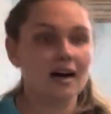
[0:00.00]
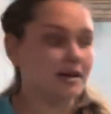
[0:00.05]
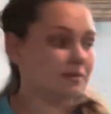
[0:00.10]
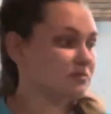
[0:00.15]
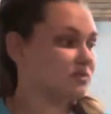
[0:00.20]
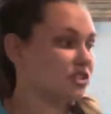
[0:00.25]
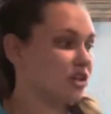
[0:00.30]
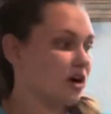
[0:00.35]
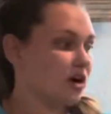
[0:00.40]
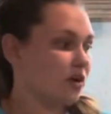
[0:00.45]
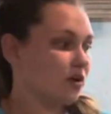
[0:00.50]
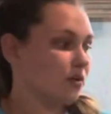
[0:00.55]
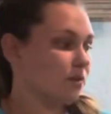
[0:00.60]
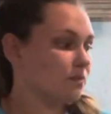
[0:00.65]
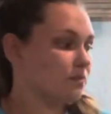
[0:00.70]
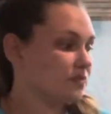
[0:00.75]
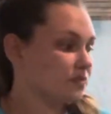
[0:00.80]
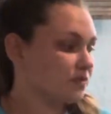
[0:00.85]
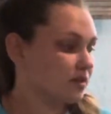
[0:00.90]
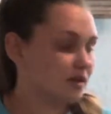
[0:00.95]
so
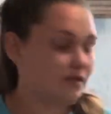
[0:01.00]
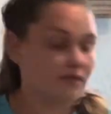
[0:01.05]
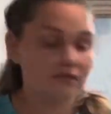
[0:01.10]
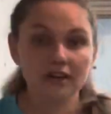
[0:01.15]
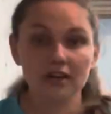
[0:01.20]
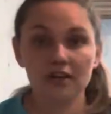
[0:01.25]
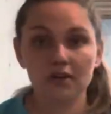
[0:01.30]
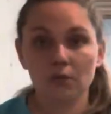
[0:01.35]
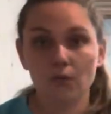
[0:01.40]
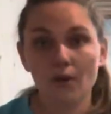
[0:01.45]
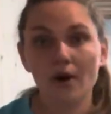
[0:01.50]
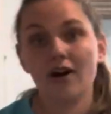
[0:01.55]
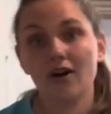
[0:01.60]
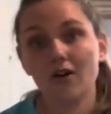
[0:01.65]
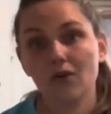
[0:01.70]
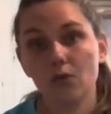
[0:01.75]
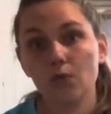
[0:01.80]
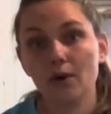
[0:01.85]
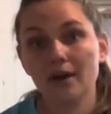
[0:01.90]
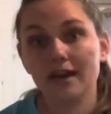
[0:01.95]
very
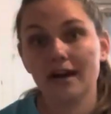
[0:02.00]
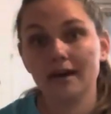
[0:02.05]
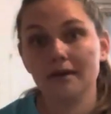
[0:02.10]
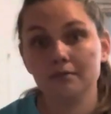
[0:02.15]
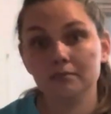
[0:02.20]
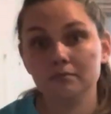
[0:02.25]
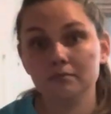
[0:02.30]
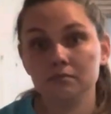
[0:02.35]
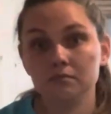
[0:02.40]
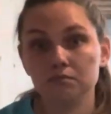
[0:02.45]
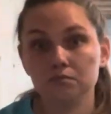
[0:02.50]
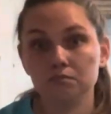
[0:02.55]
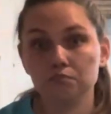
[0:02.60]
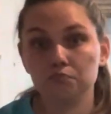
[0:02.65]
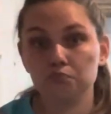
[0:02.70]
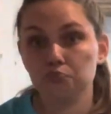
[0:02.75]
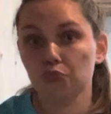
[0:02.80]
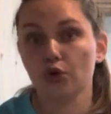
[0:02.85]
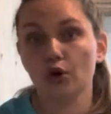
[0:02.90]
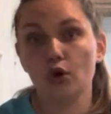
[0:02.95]
well when I'm
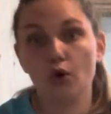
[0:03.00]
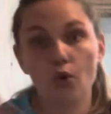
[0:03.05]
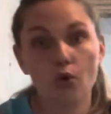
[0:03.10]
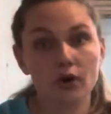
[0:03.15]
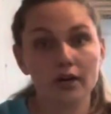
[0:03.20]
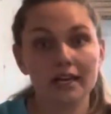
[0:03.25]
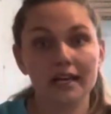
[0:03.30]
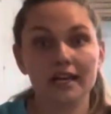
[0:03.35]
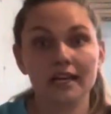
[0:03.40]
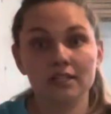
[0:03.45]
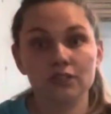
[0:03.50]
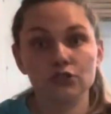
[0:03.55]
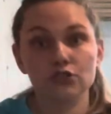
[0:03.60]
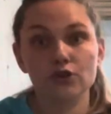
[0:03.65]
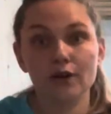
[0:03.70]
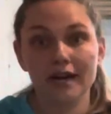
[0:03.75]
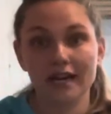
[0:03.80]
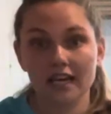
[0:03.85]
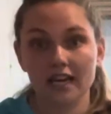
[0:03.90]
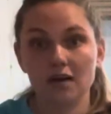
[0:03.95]
recording and
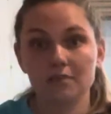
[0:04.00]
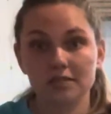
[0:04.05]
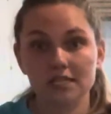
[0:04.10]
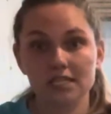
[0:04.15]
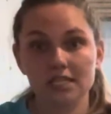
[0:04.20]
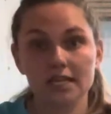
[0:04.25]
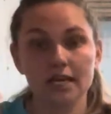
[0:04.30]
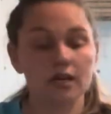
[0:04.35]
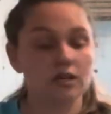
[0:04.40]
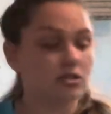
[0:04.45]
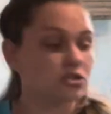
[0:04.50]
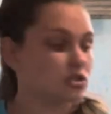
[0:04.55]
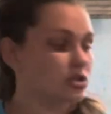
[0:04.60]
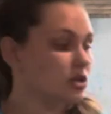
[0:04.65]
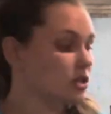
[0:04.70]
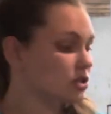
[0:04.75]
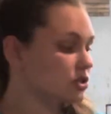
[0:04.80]
training upstairs.